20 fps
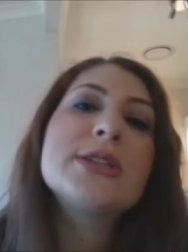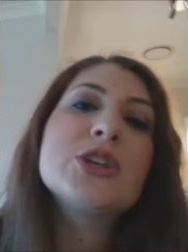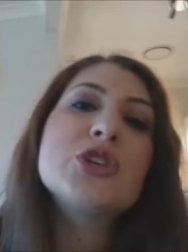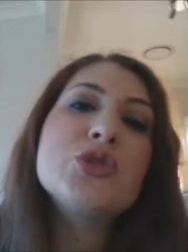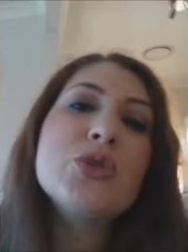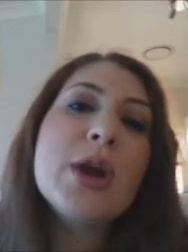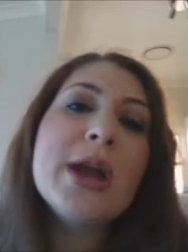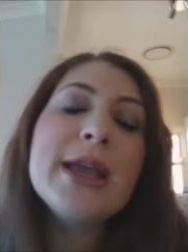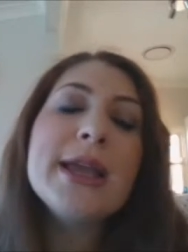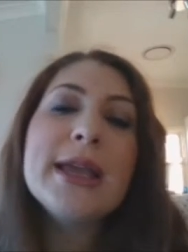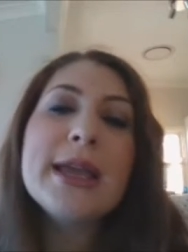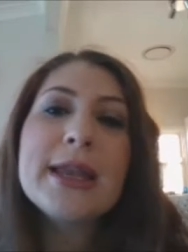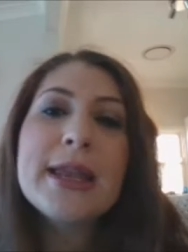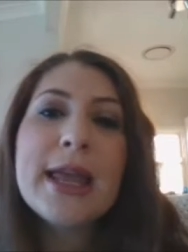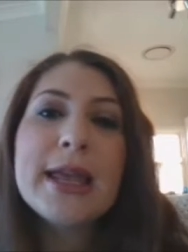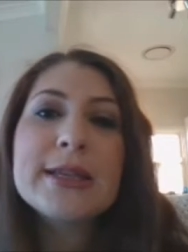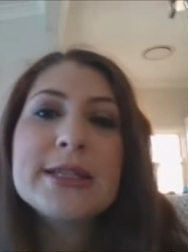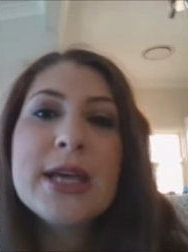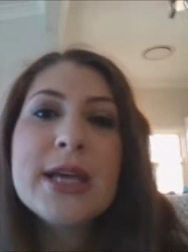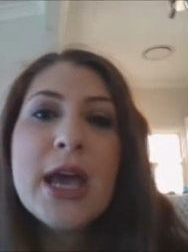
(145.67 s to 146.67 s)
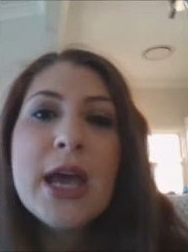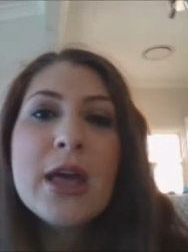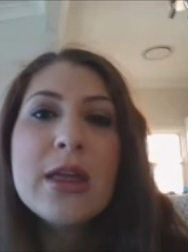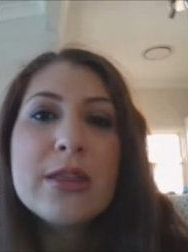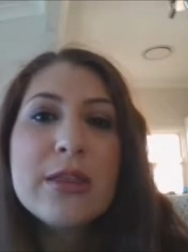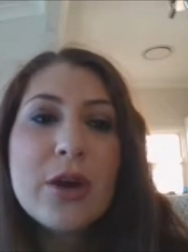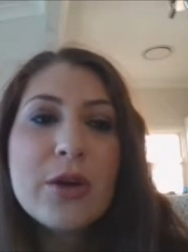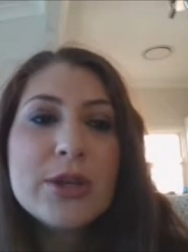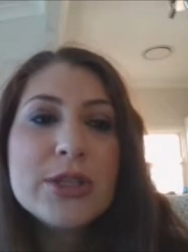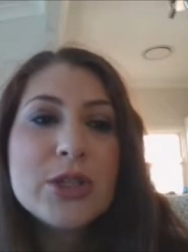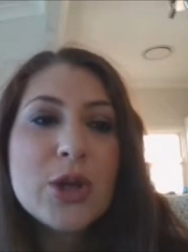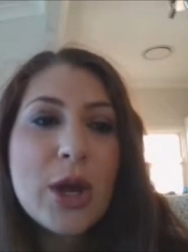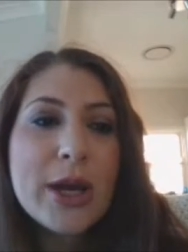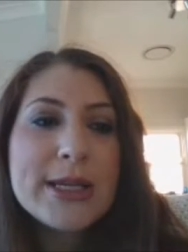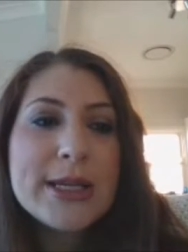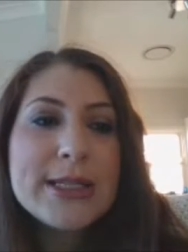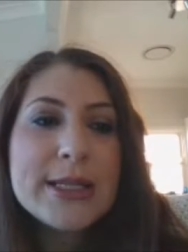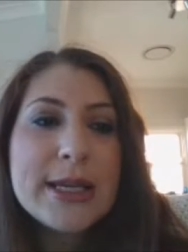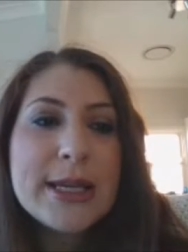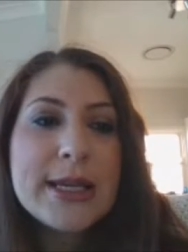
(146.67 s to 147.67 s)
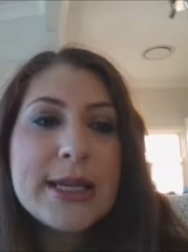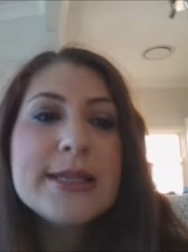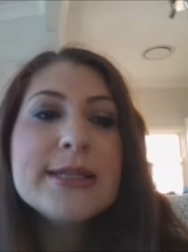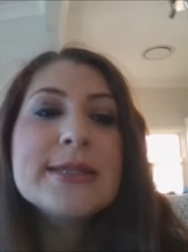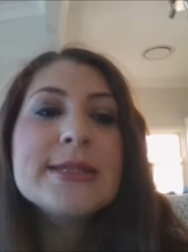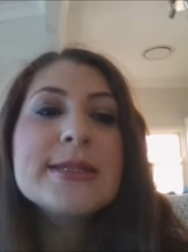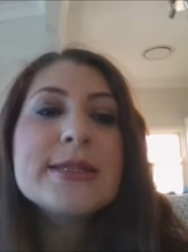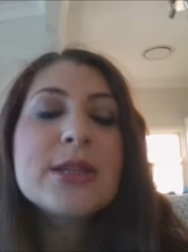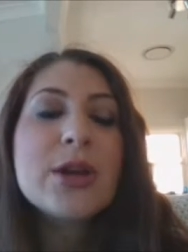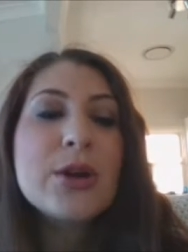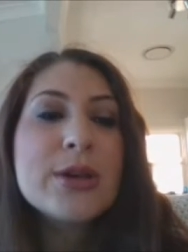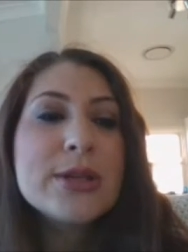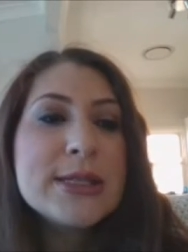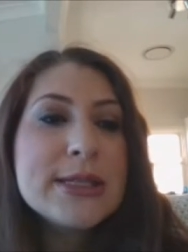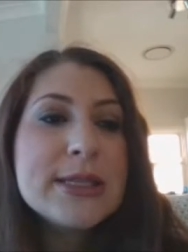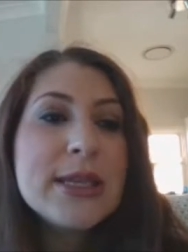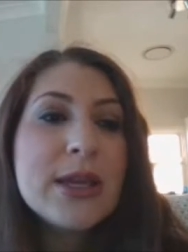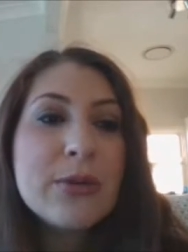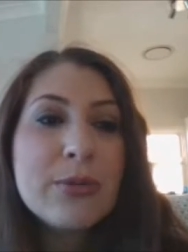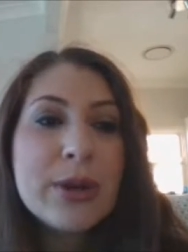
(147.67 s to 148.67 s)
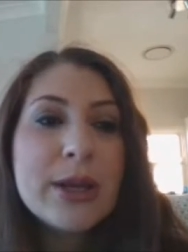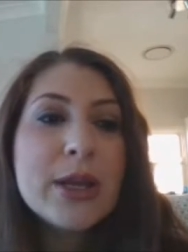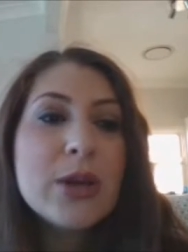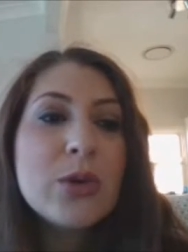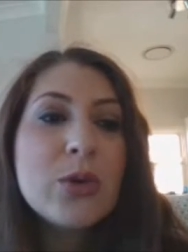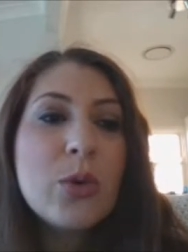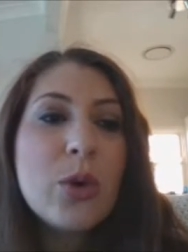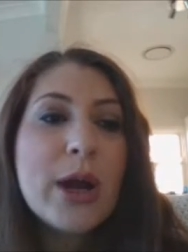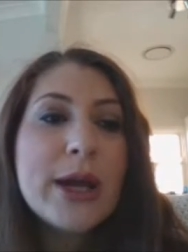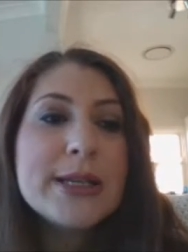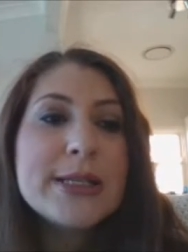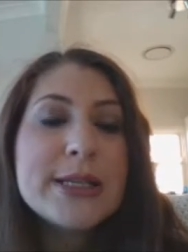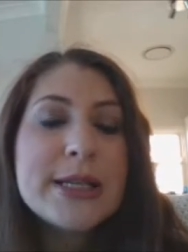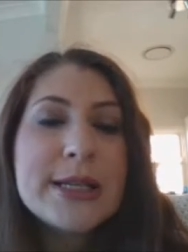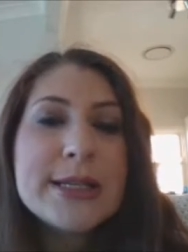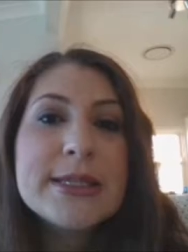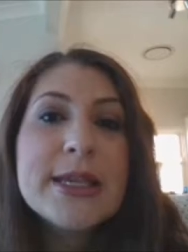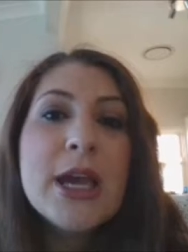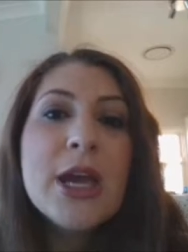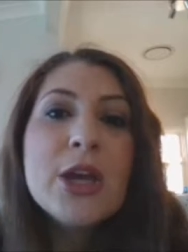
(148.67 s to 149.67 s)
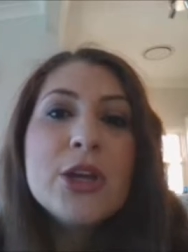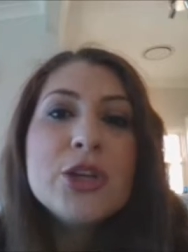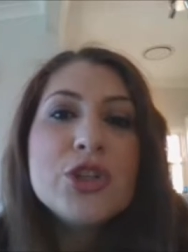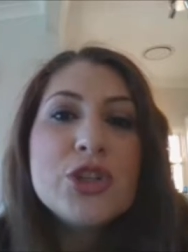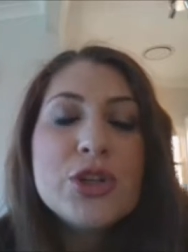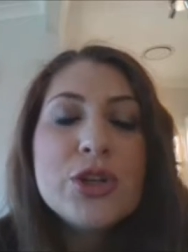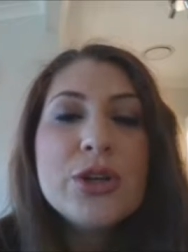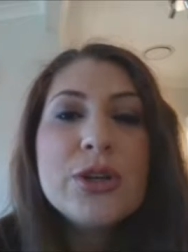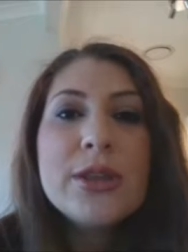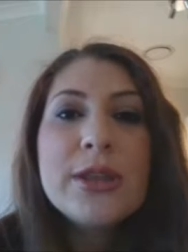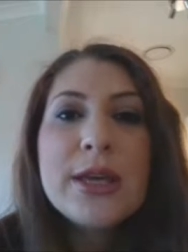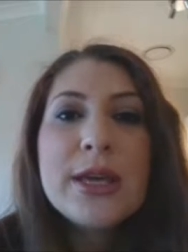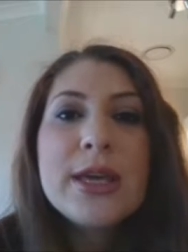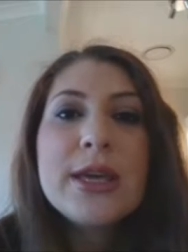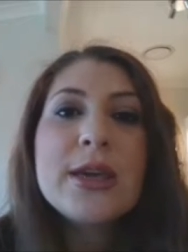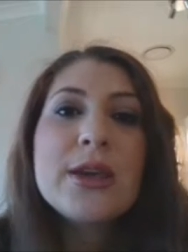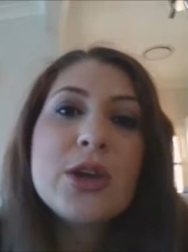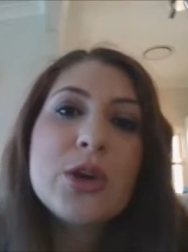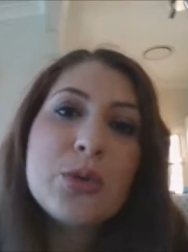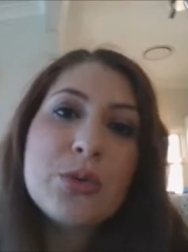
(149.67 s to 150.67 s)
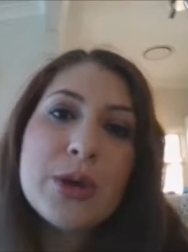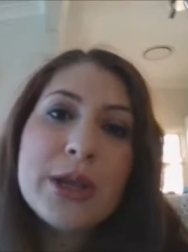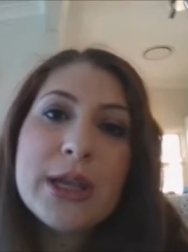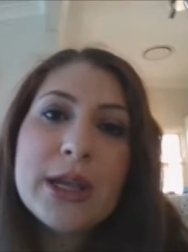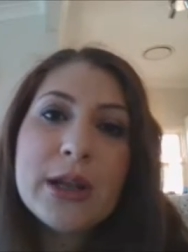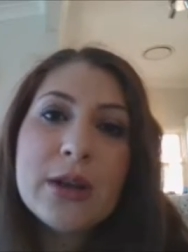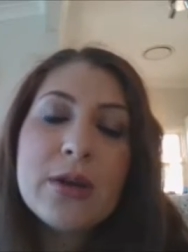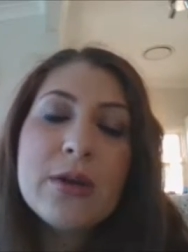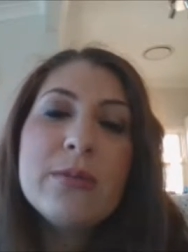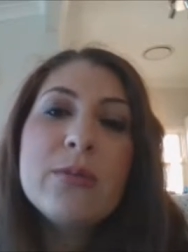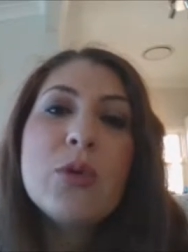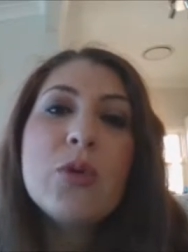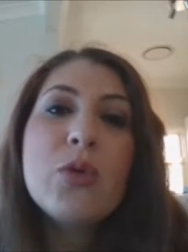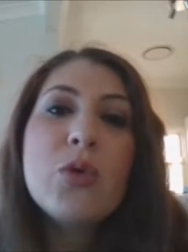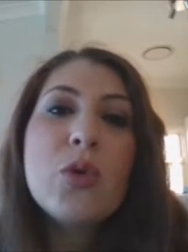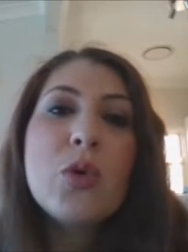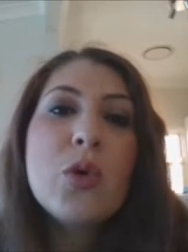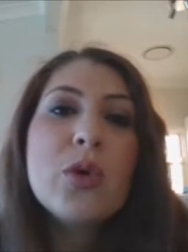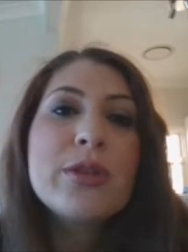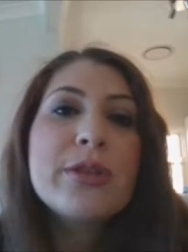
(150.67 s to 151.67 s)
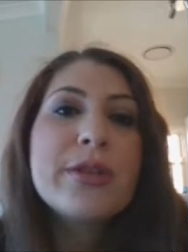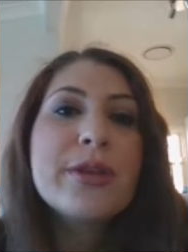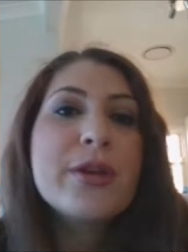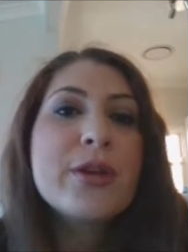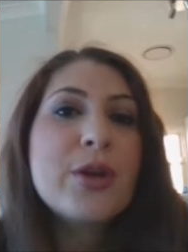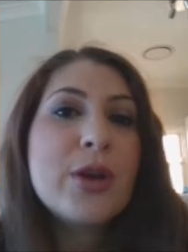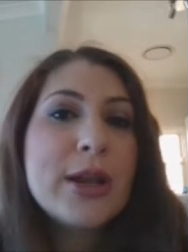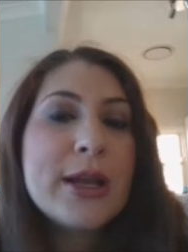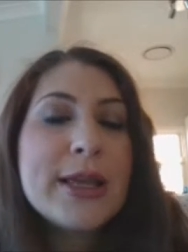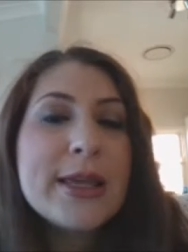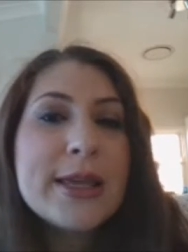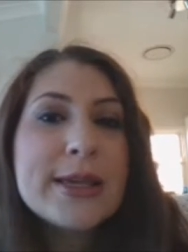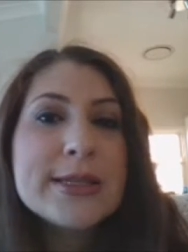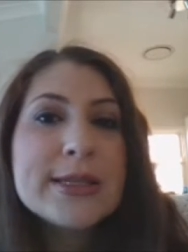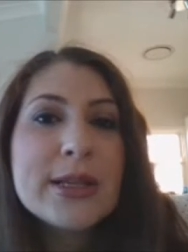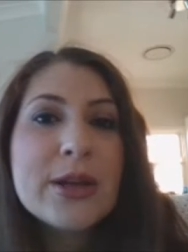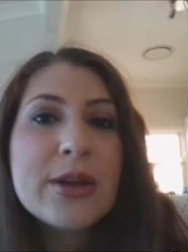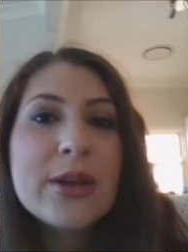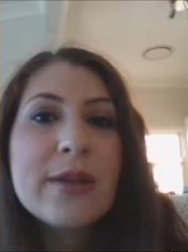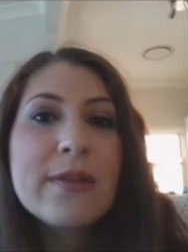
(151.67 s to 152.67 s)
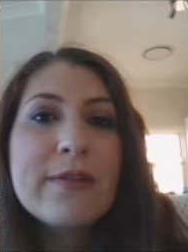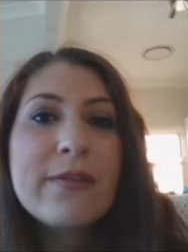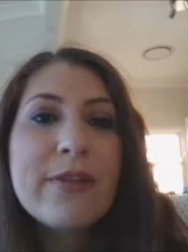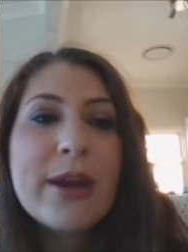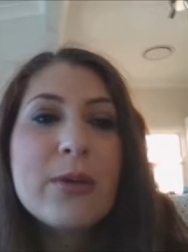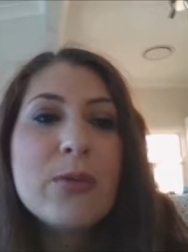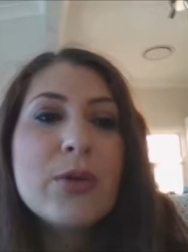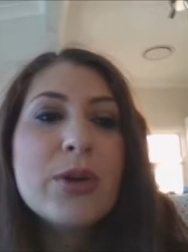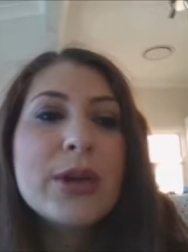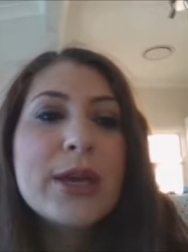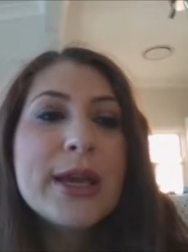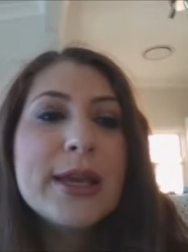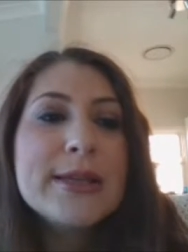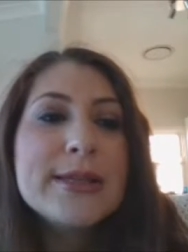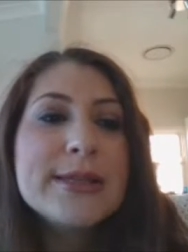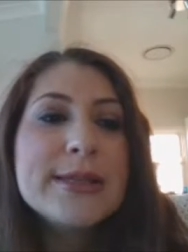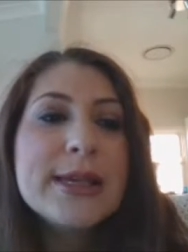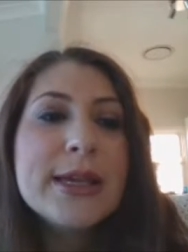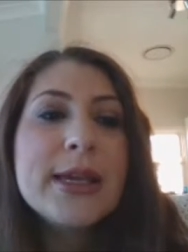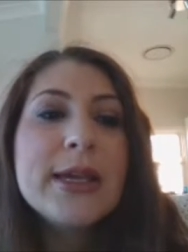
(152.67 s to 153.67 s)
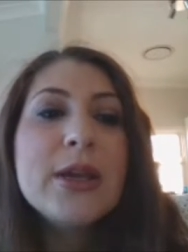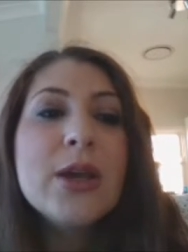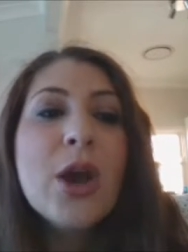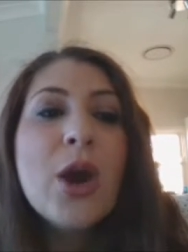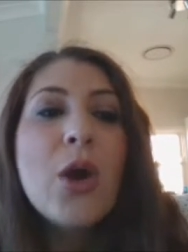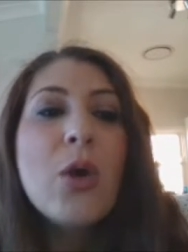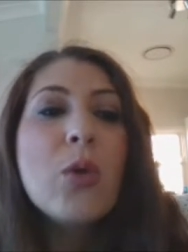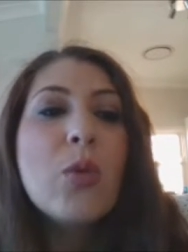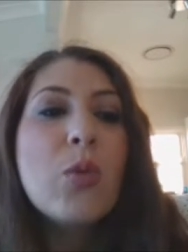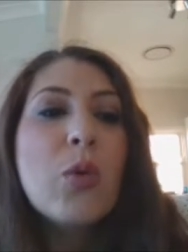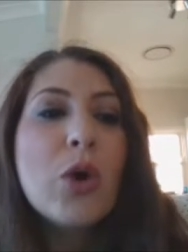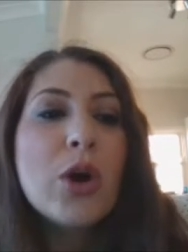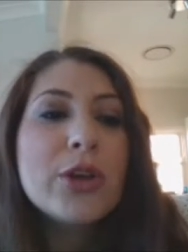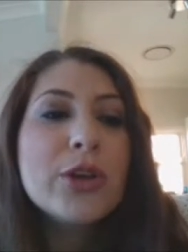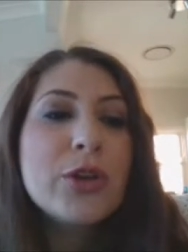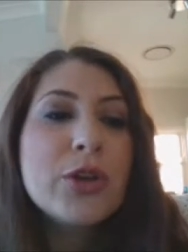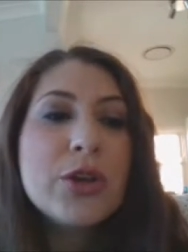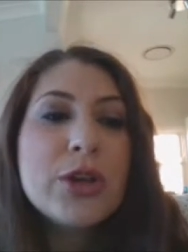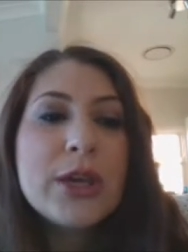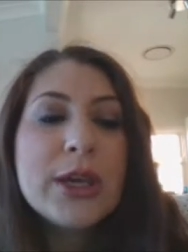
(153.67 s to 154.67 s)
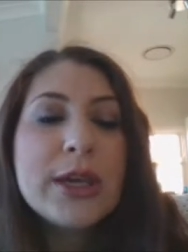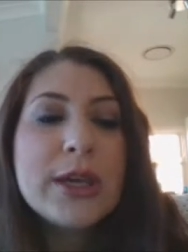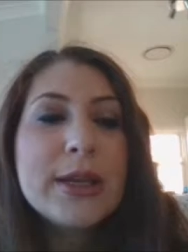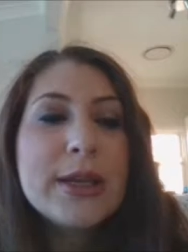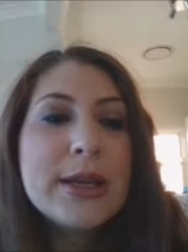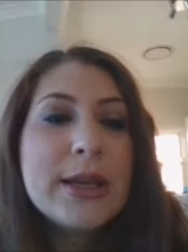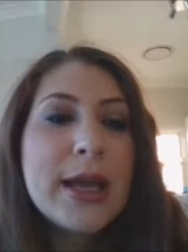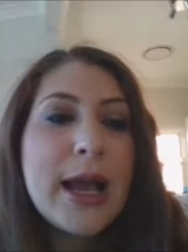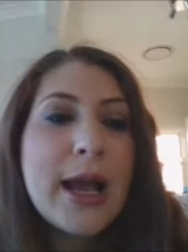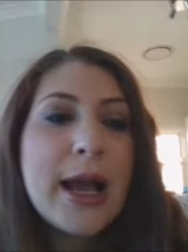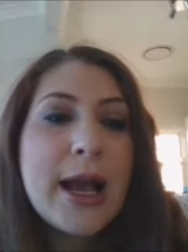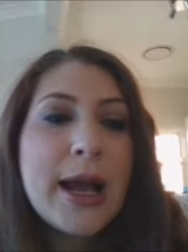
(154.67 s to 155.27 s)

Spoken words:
So try and connect those ideas, those theoretical ideas, to the curriculum or the early years learning framework, and see what you can